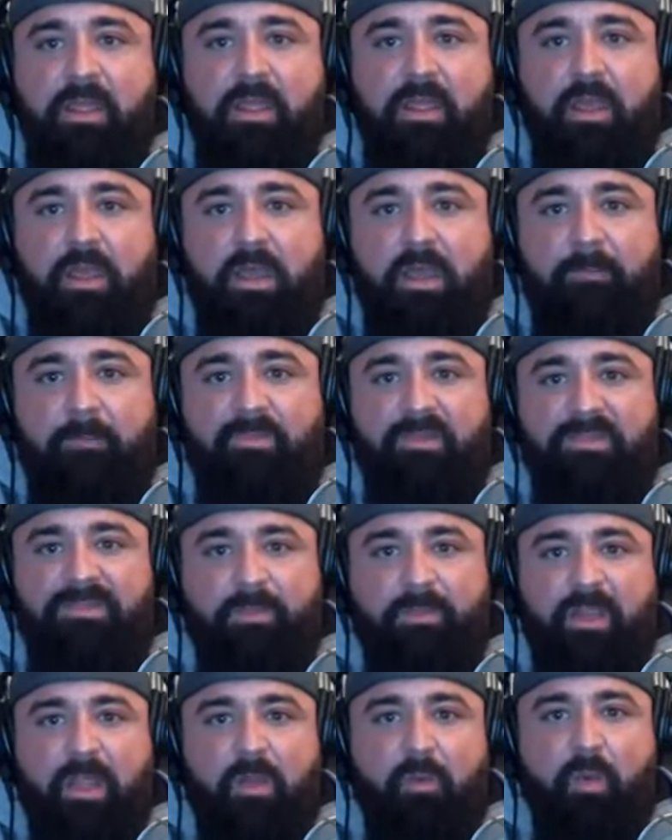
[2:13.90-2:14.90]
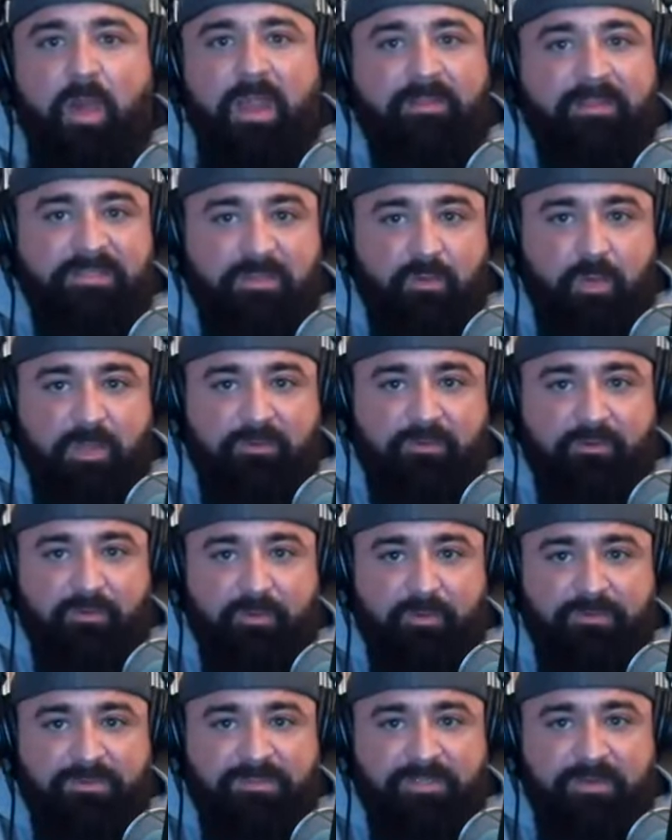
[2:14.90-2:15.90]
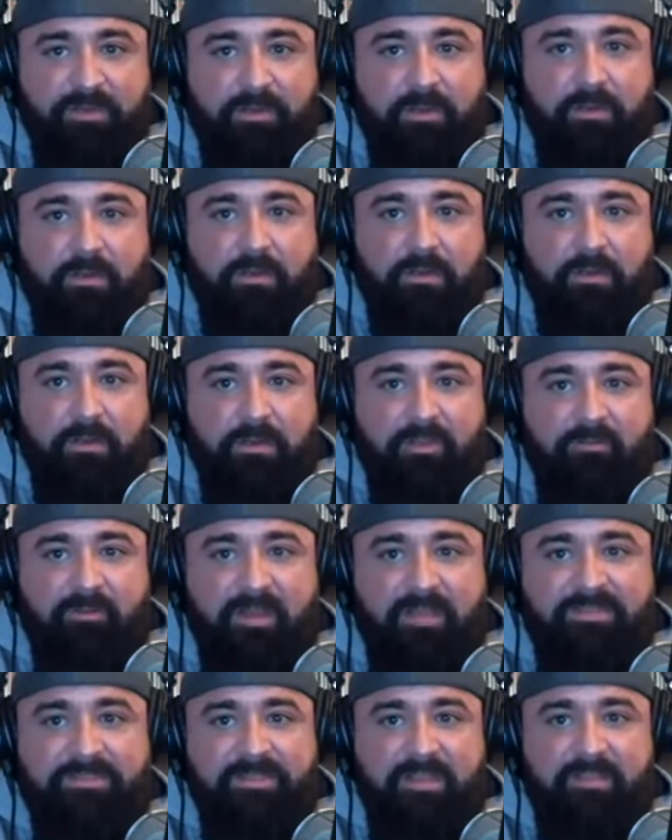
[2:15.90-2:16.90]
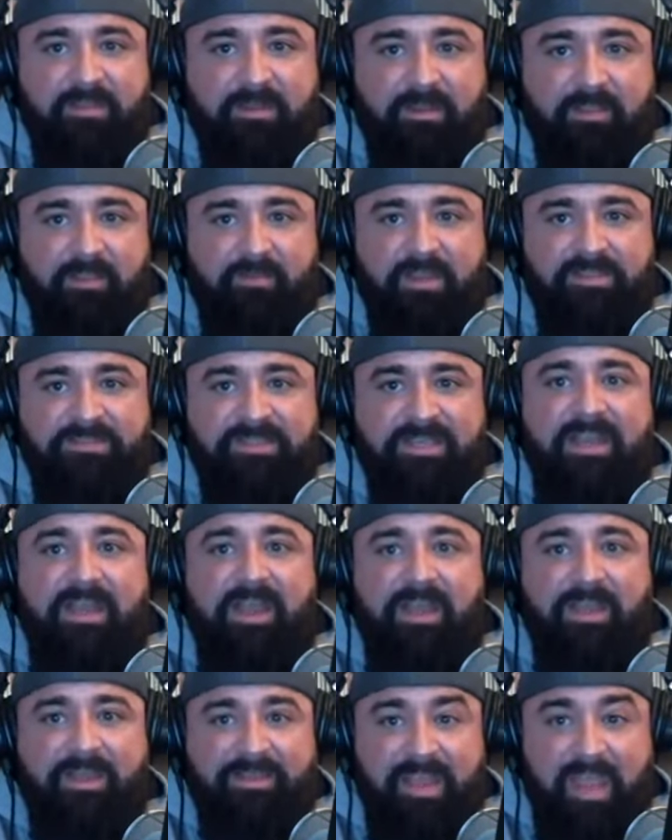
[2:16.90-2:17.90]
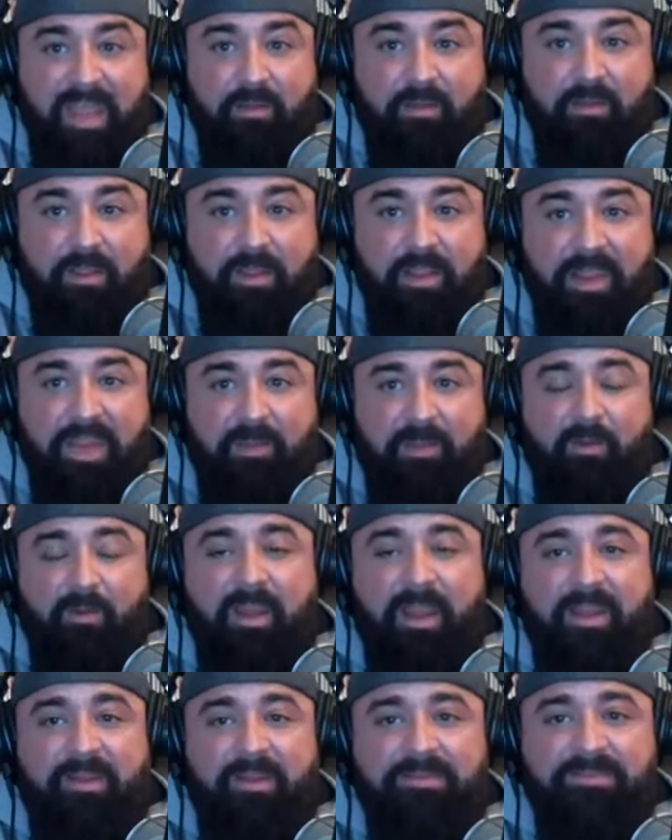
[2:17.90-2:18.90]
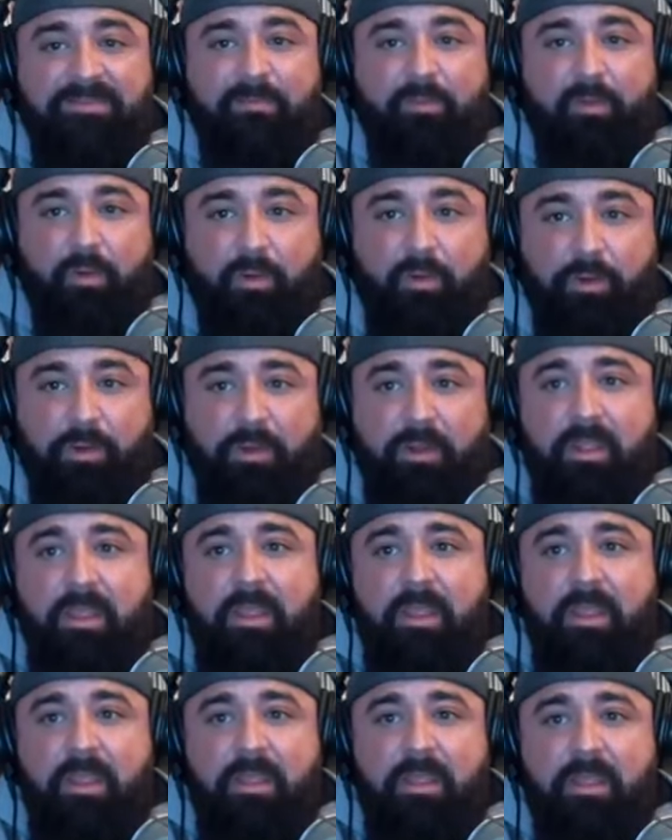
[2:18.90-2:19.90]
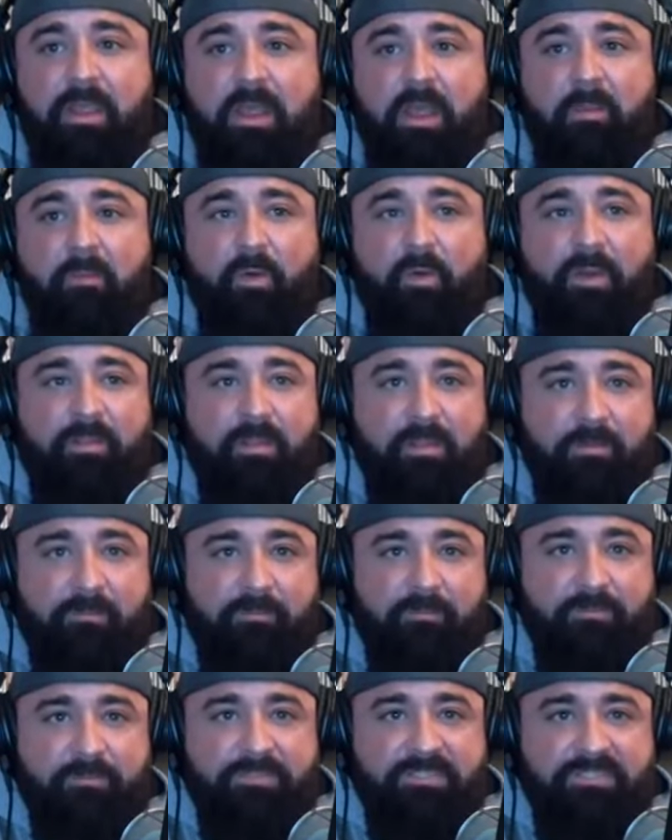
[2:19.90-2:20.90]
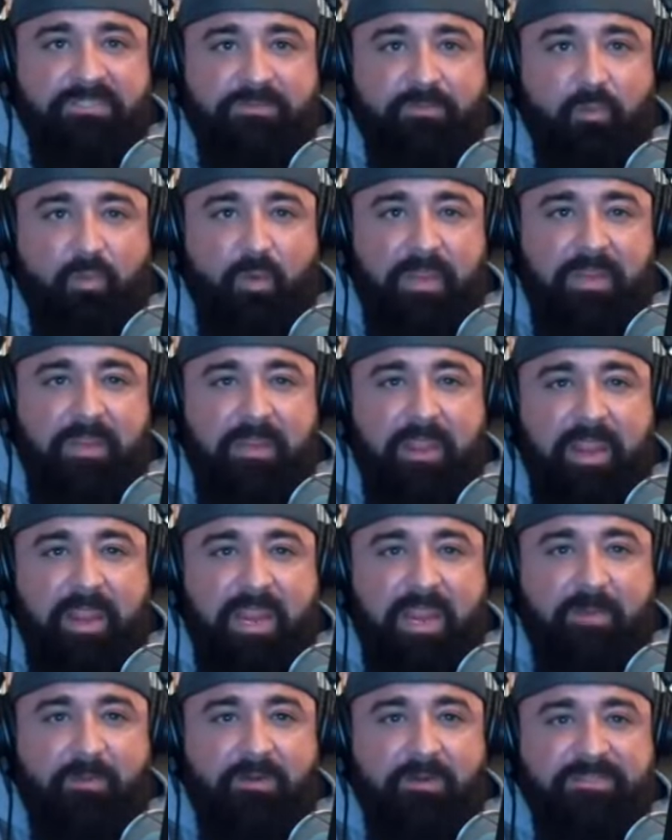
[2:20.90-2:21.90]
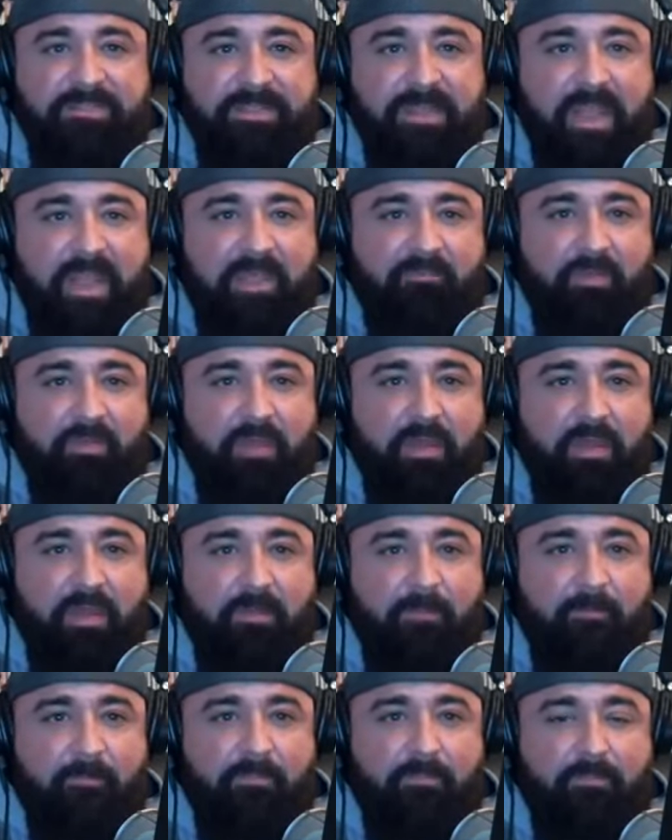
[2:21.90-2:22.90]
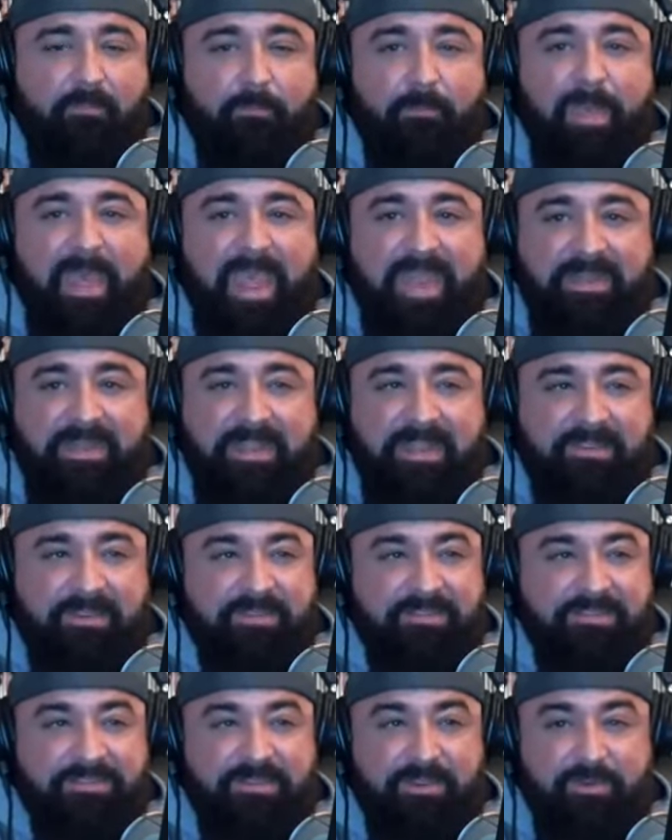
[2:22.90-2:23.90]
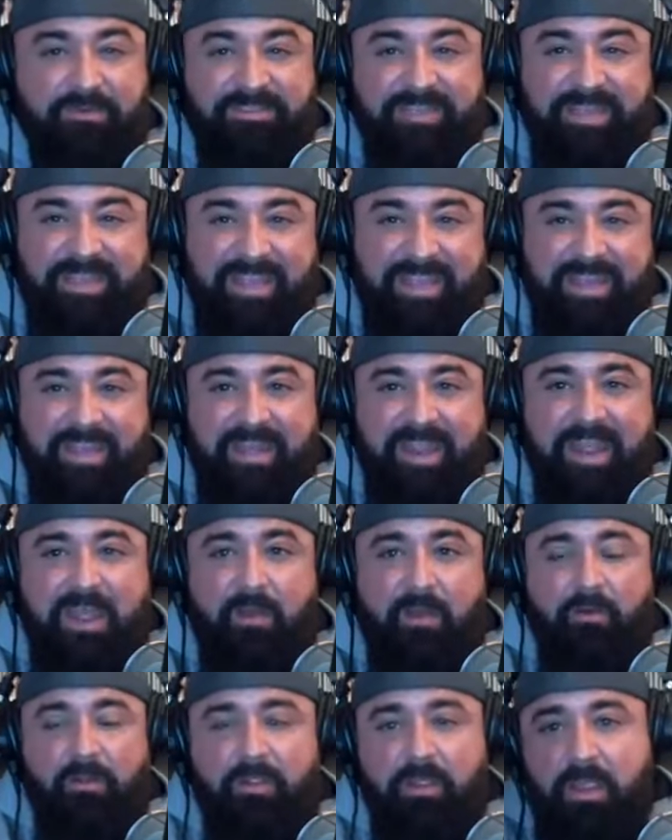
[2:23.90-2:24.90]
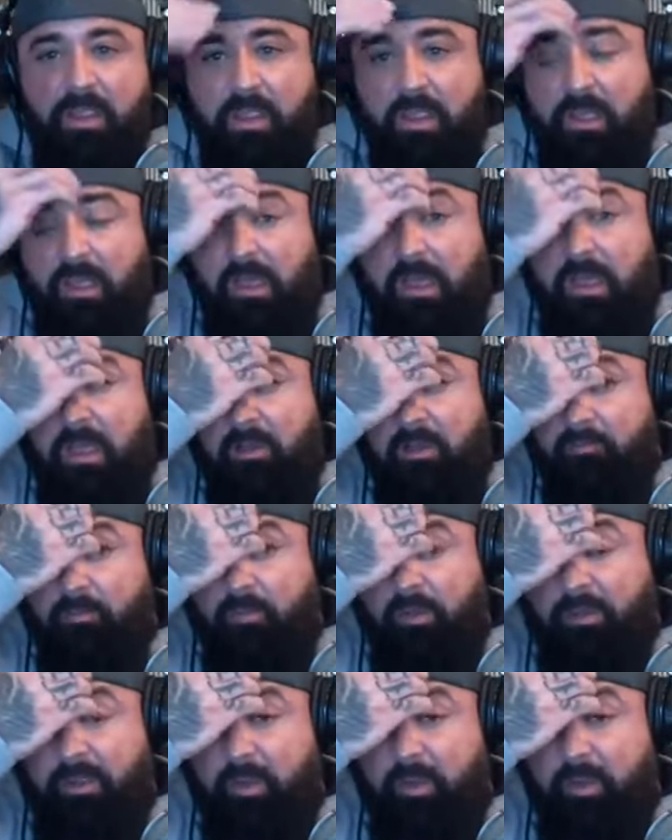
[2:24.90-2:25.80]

So we got Wiley's Quick Tools that are giving us, they're giving us a knockdown, a hammer, and a tip holder. One of them sweet hammers that have the magnet that just goes in and out really